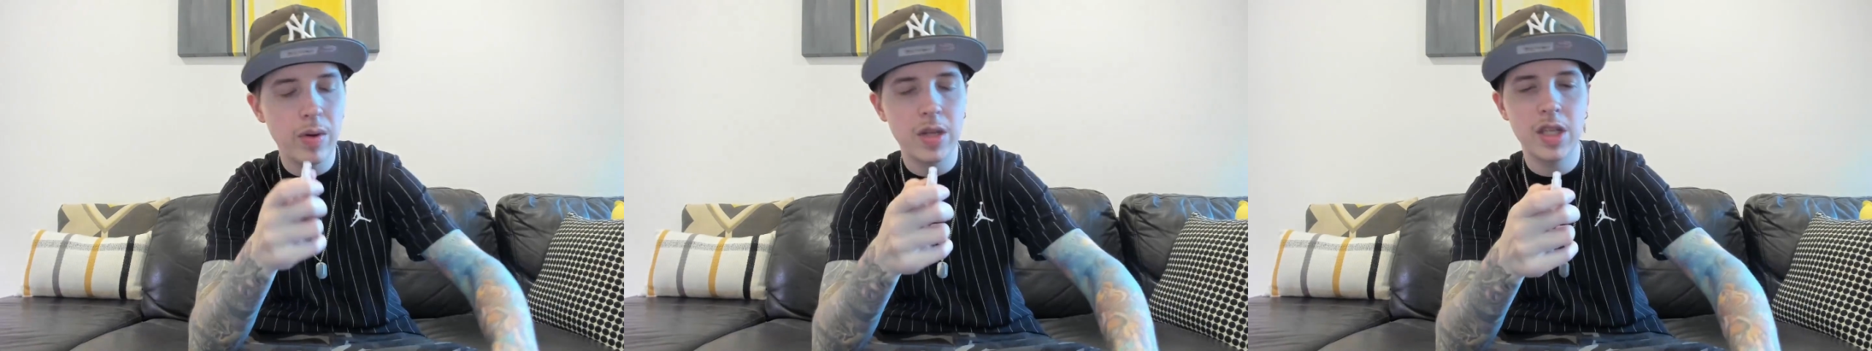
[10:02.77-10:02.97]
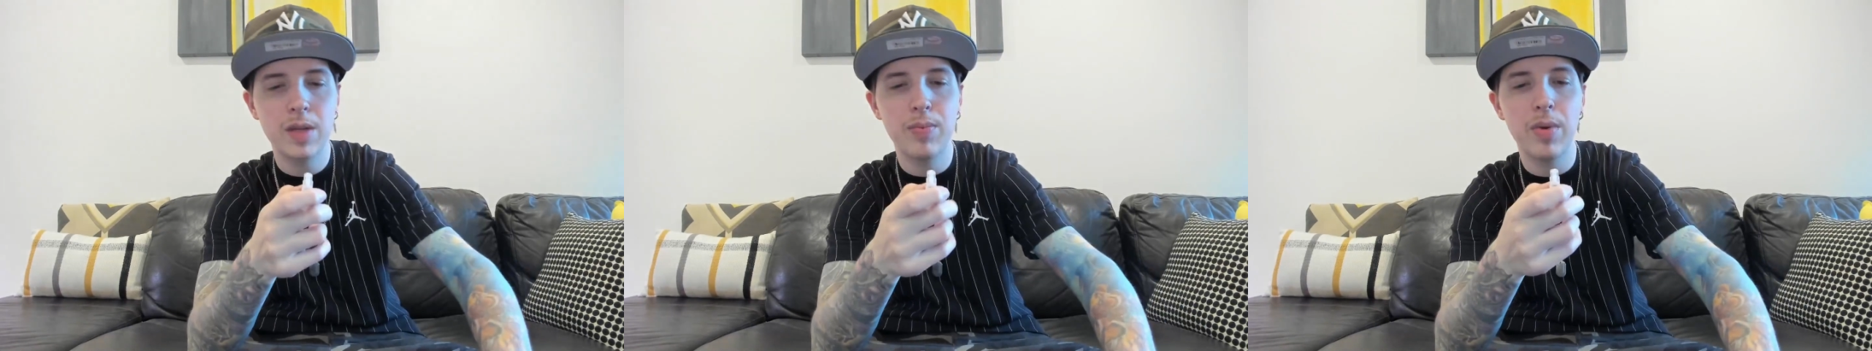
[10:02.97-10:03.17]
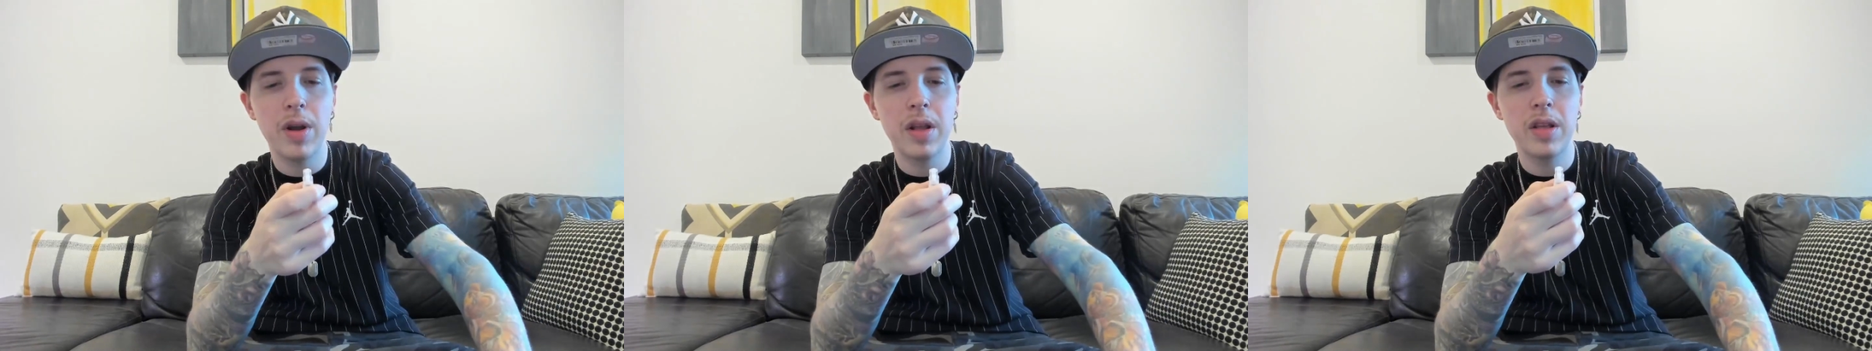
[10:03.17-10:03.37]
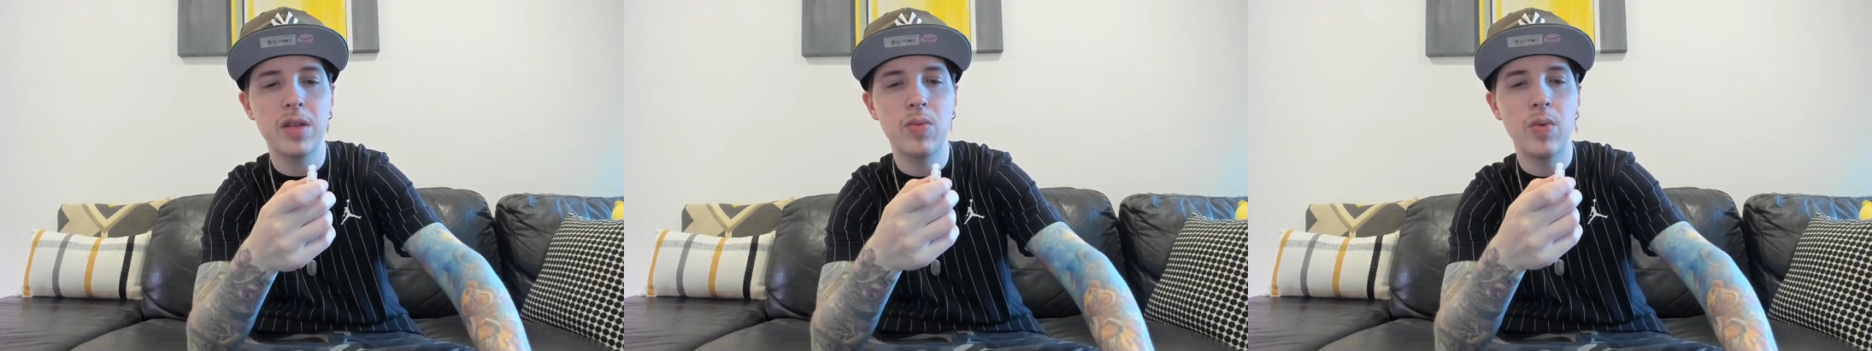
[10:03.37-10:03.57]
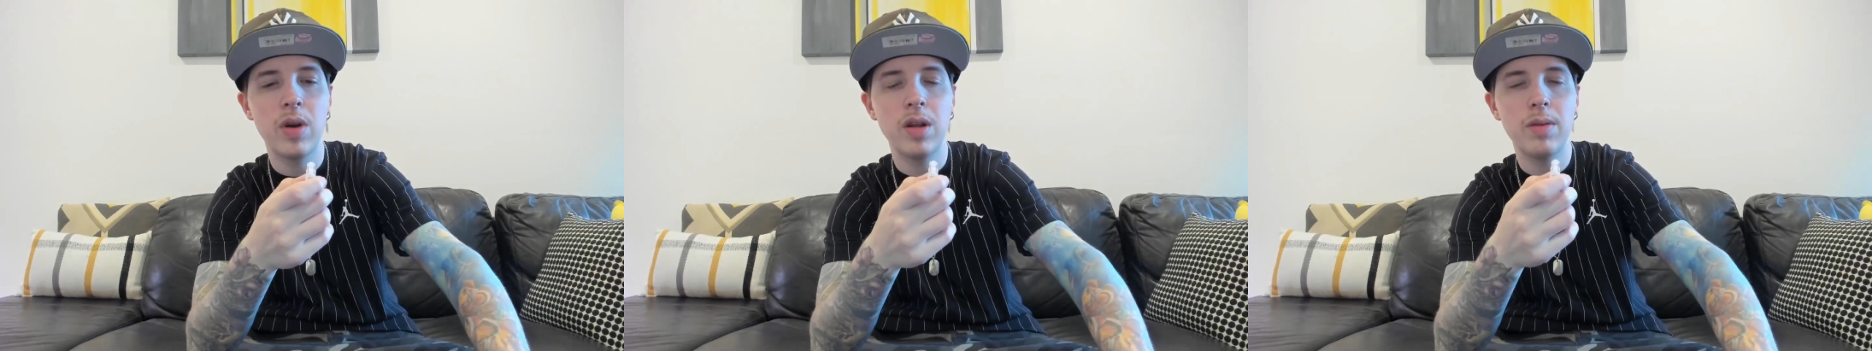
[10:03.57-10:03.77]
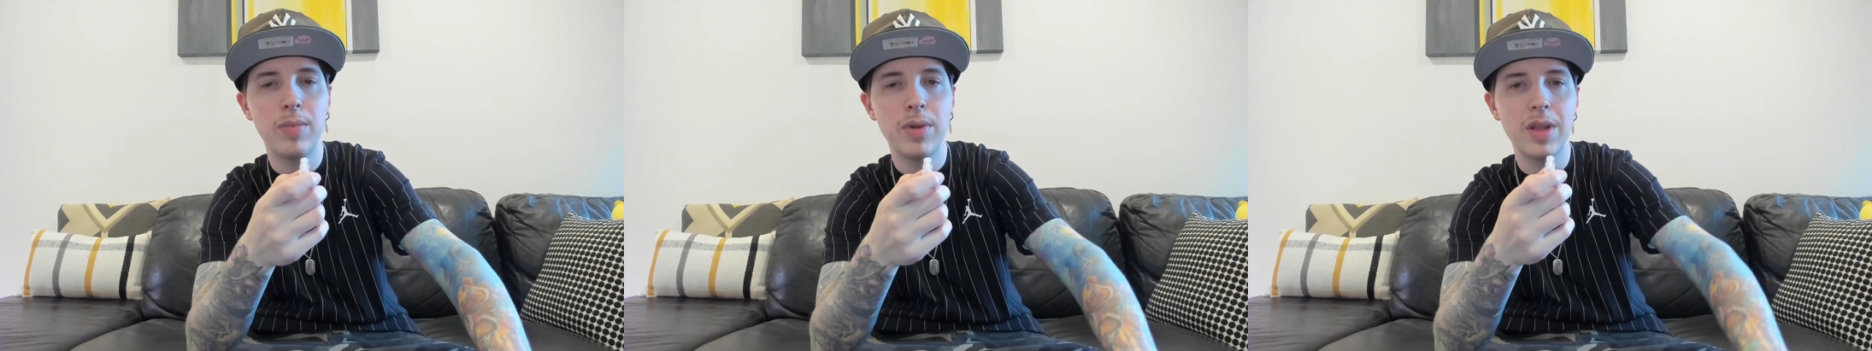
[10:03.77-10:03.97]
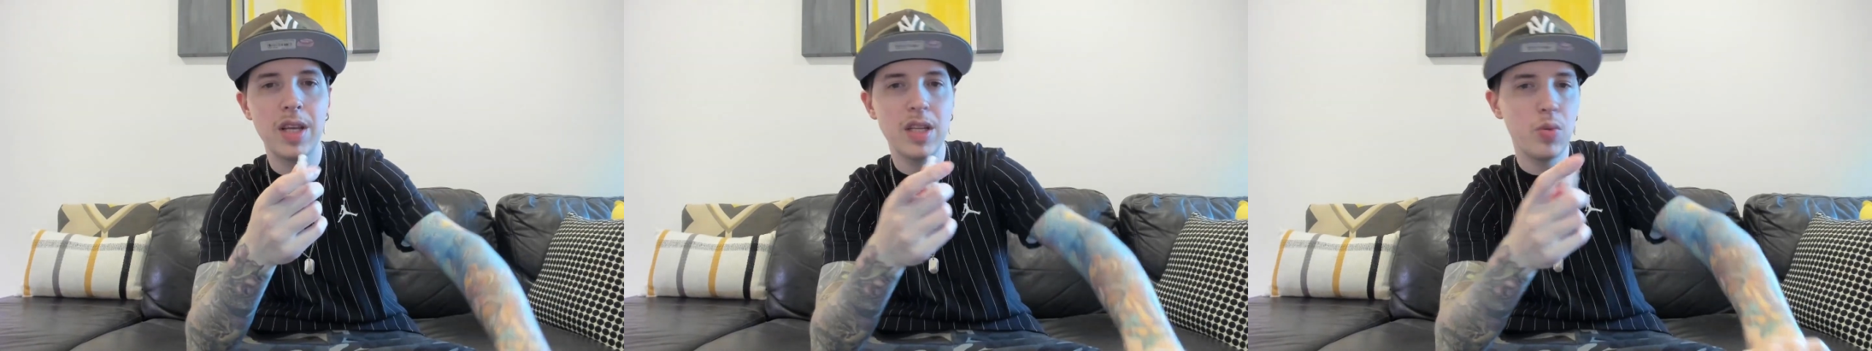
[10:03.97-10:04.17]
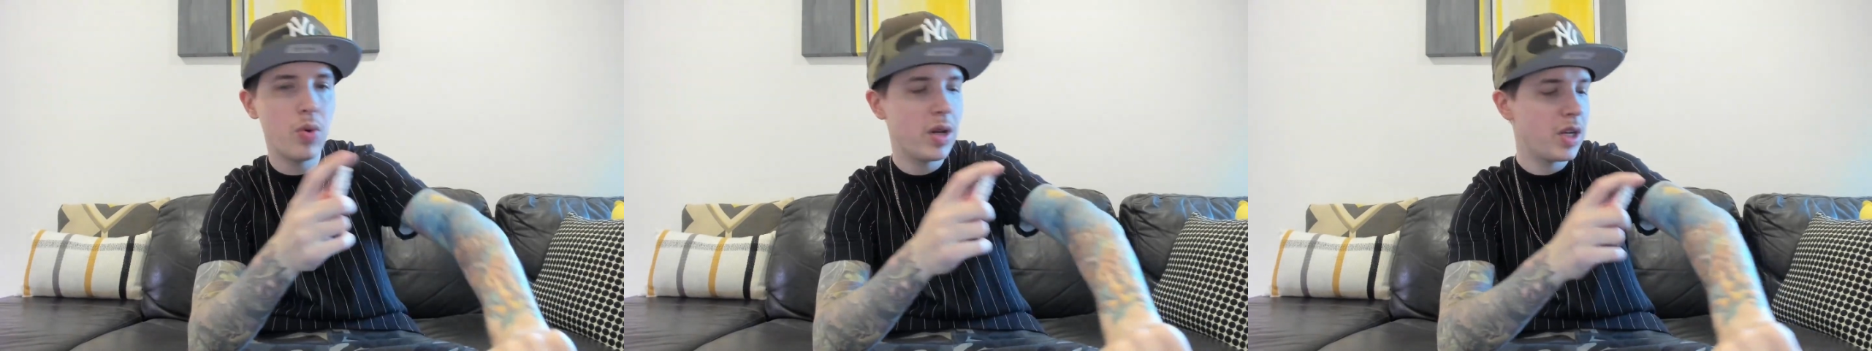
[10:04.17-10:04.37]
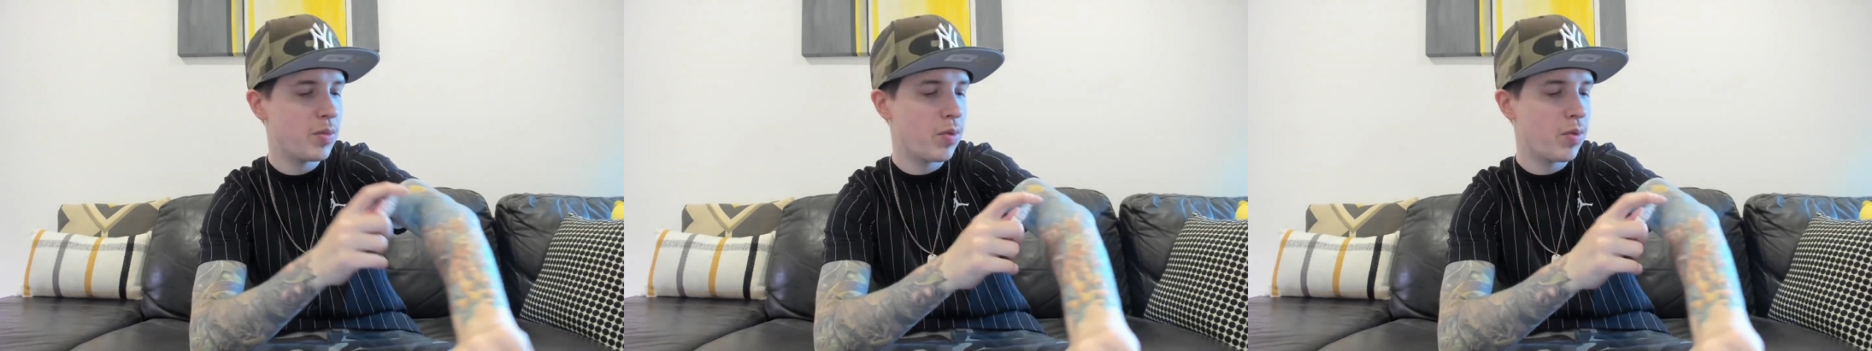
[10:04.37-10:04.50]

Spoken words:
to spray this one, but this one is